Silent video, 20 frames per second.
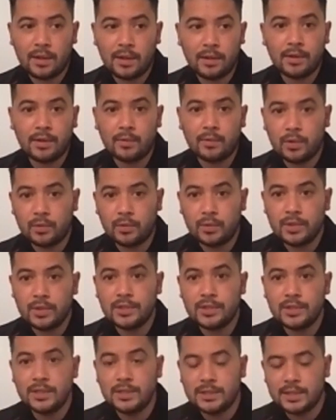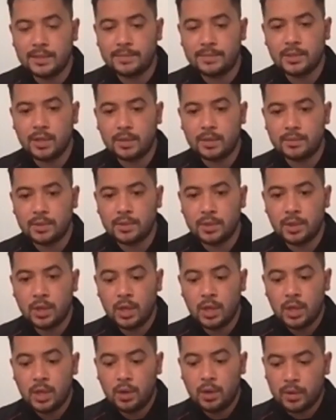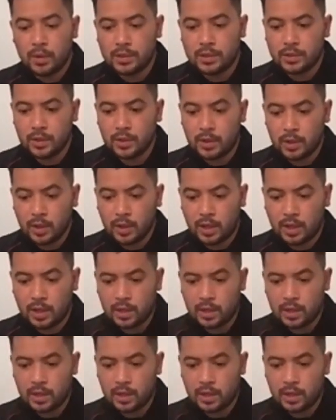thing with rigid is sometimes when it's on,